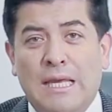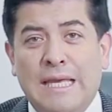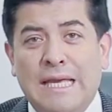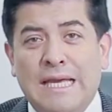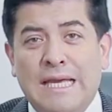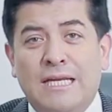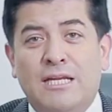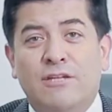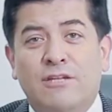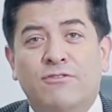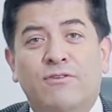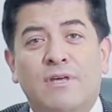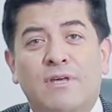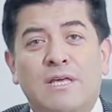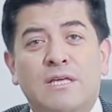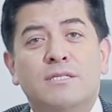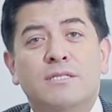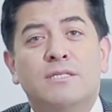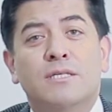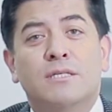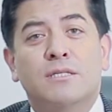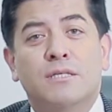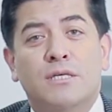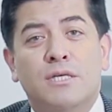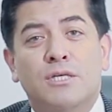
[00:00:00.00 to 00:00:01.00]
and advanced
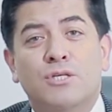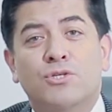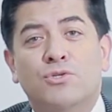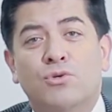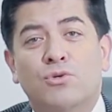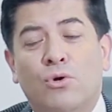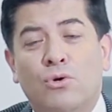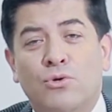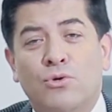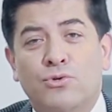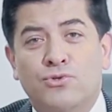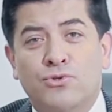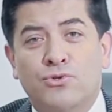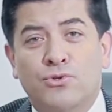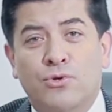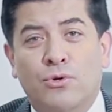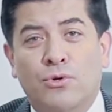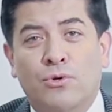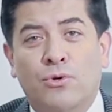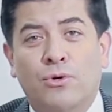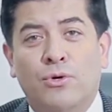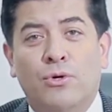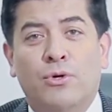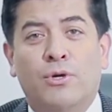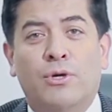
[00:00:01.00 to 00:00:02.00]
techniques
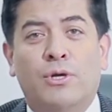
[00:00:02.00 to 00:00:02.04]
also